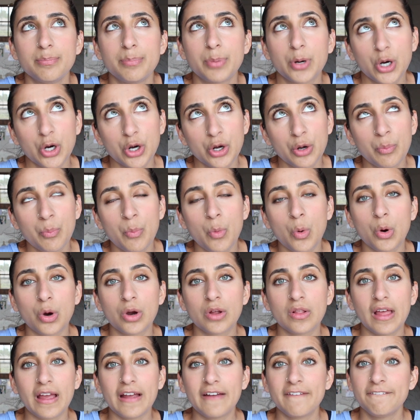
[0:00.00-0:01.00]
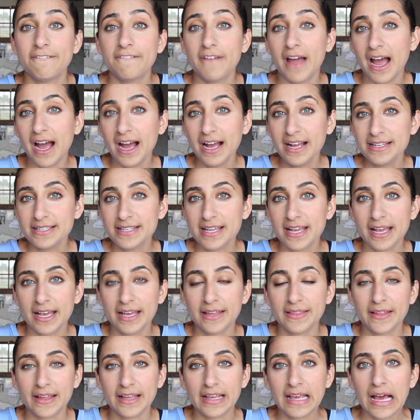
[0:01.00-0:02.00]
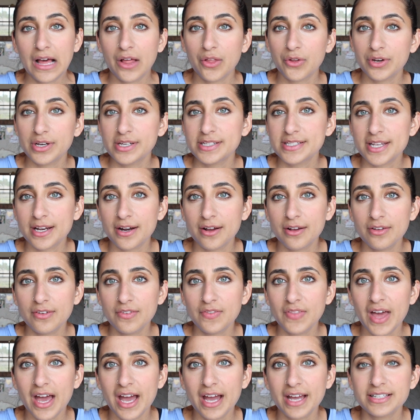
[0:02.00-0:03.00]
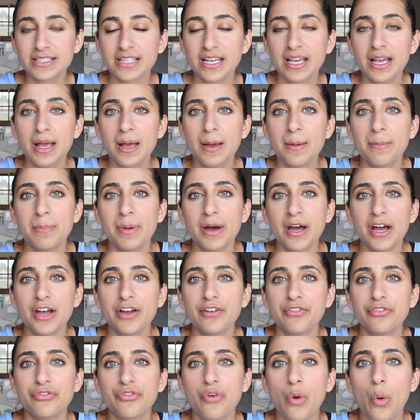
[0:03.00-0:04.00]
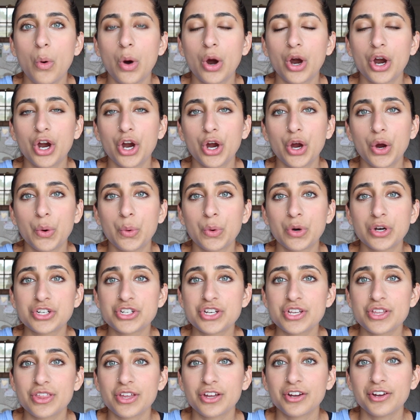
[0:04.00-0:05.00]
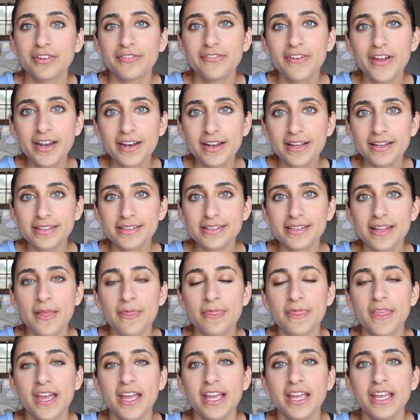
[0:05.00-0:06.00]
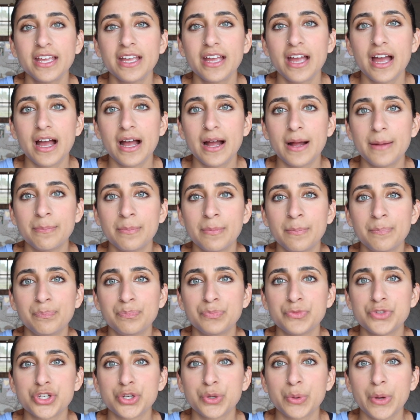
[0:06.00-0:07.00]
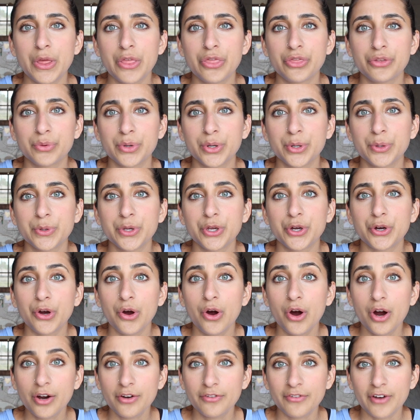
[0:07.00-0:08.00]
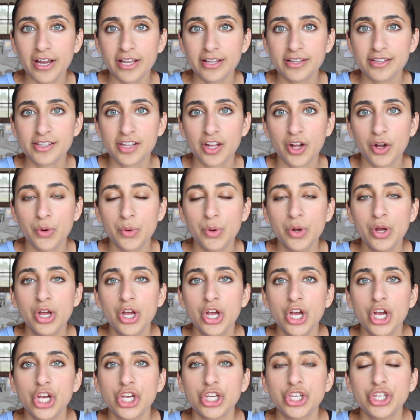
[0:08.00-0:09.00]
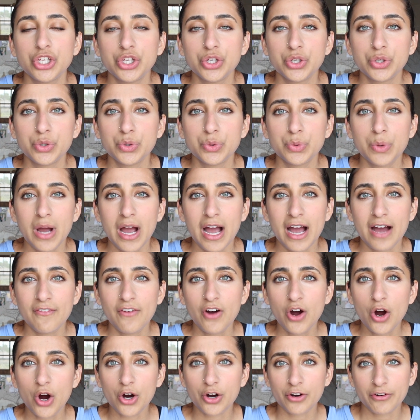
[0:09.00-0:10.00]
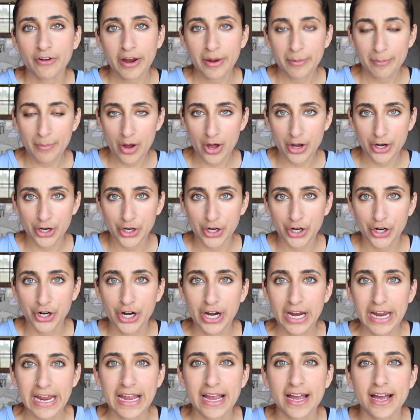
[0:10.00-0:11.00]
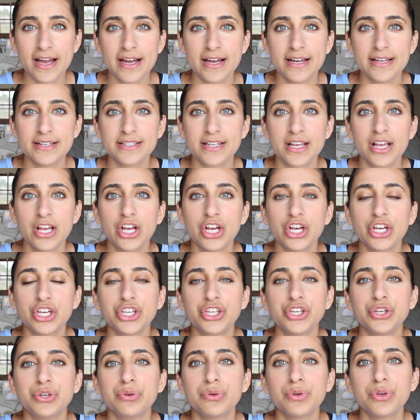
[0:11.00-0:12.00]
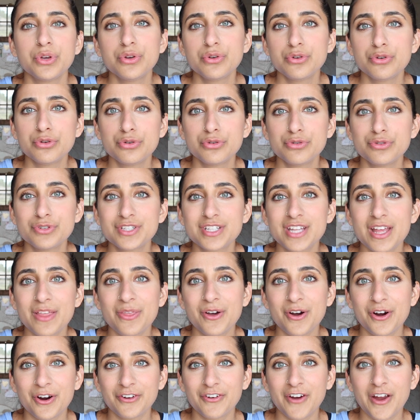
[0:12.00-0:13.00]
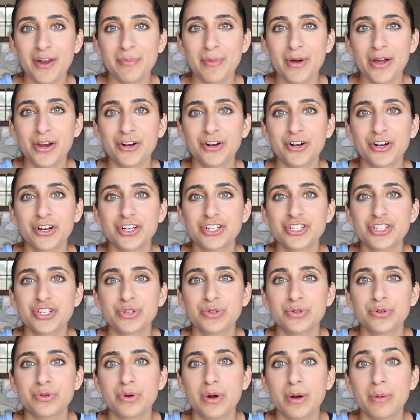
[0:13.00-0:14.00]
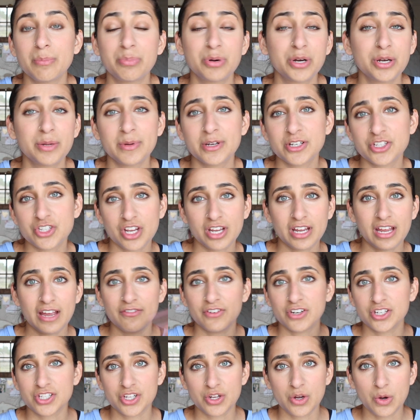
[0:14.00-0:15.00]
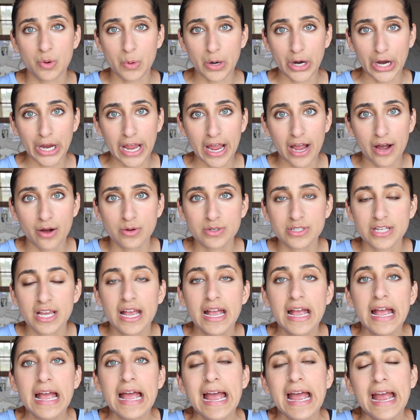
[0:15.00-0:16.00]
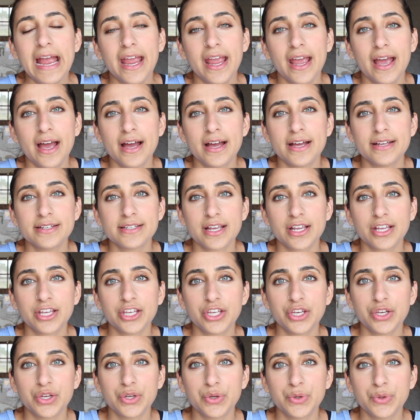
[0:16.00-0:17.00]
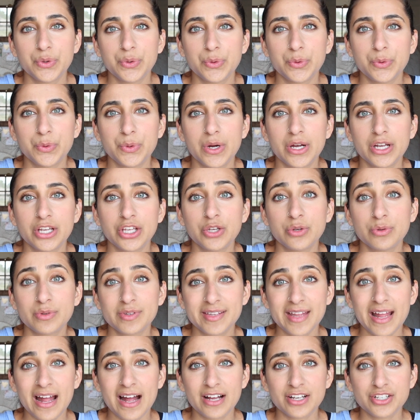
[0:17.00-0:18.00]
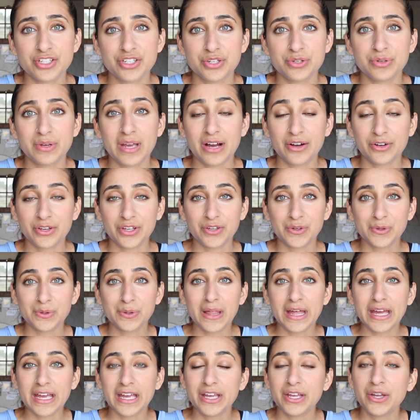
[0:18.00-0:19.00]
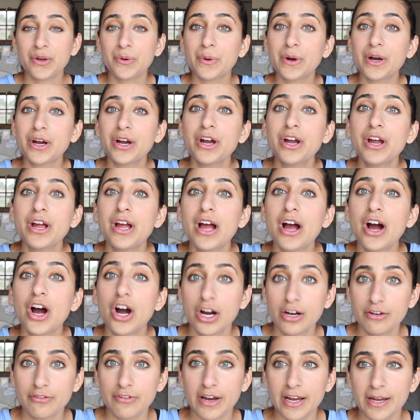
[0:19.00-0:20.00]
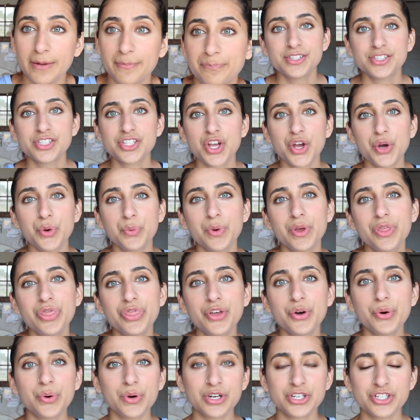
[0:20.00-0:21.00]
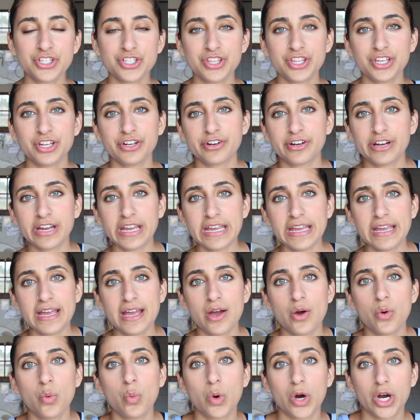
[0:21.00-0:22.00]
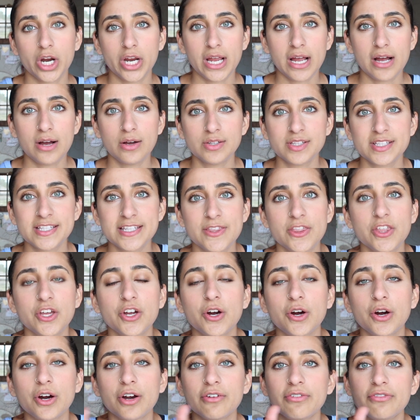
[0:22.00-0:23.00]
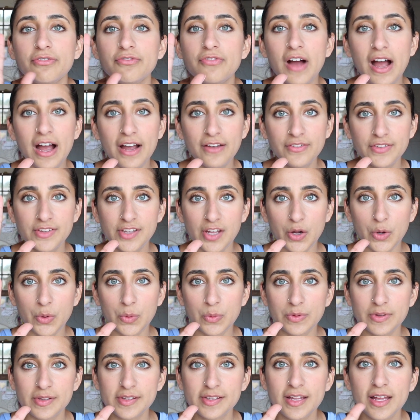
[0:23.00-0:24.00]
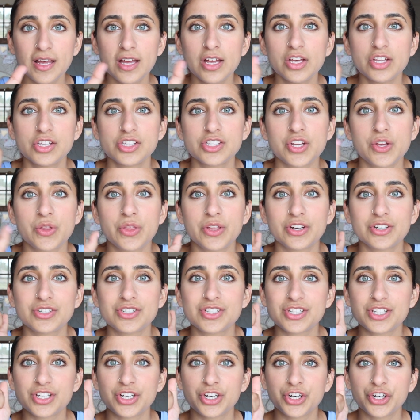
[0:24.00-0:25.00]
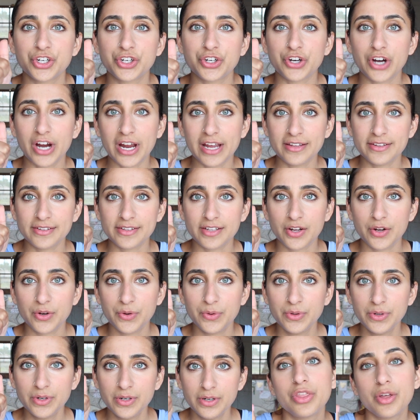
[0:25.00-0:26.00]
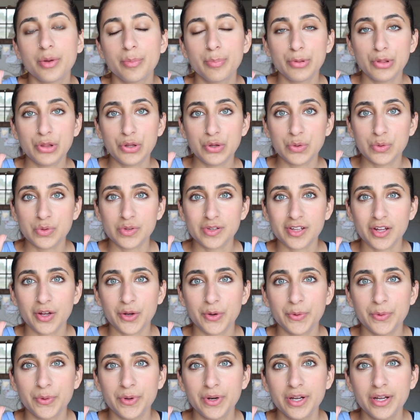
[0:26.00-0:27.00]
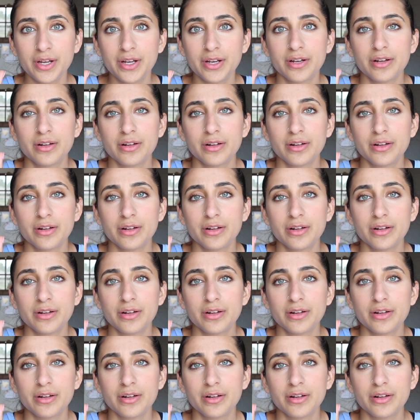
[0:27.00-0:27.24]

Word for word: burn more like fat and like calories and all of that. But for Orange Theory Fitness, they um, do it through your heart rate. So you have a heart rate monitor and you use the heart rate monitor to pretty much like every single workout and you use that to calculate your heart rate. So with the Orange Theory workouts, there are five zones. So there's the gray zone, the blue zone,